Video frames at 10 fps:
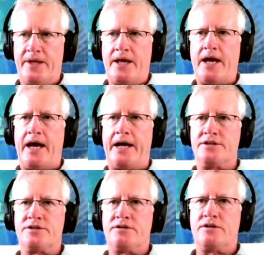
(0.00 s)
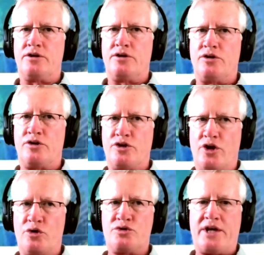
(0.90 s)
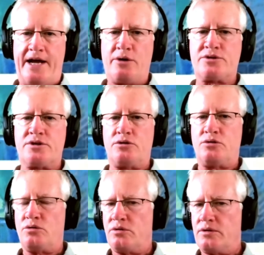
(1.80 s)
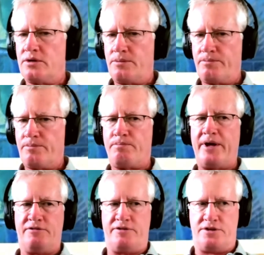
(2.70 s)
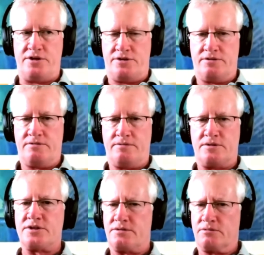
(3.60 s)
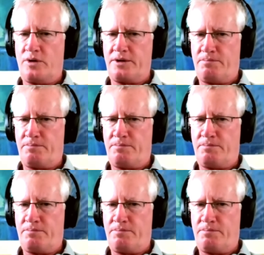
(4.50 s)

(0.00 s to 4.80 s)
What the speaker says: and knows how to benefit us, which is quite a big